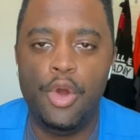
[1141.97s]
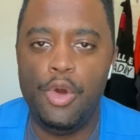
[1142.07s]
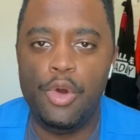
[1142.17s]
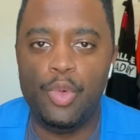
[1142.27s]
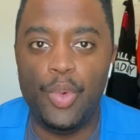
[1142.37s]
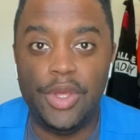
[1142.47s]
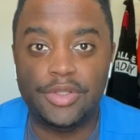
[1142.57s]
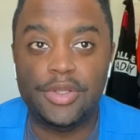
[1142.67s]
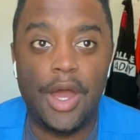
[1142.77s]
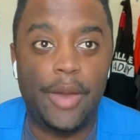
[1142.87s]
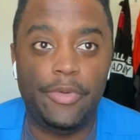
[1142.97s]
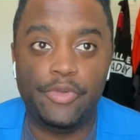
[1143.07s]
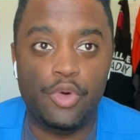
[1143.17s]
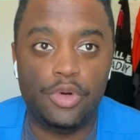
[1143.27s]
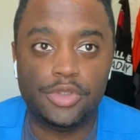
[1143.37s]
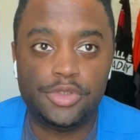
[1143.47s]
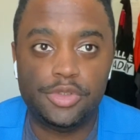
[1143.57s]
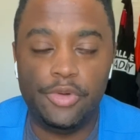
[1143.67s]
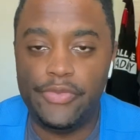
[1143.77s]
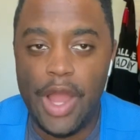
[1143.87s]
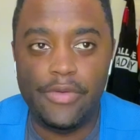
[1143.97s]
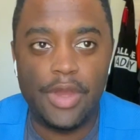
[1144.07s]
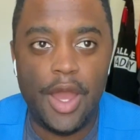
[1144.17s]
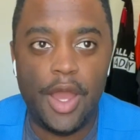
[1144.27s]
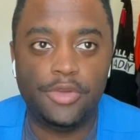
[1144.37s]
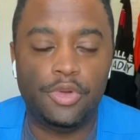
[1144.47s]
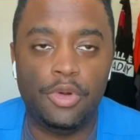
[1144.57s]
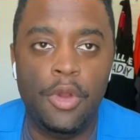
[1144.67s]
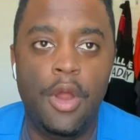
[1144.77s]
or Wingstop, of course, or Five Guys or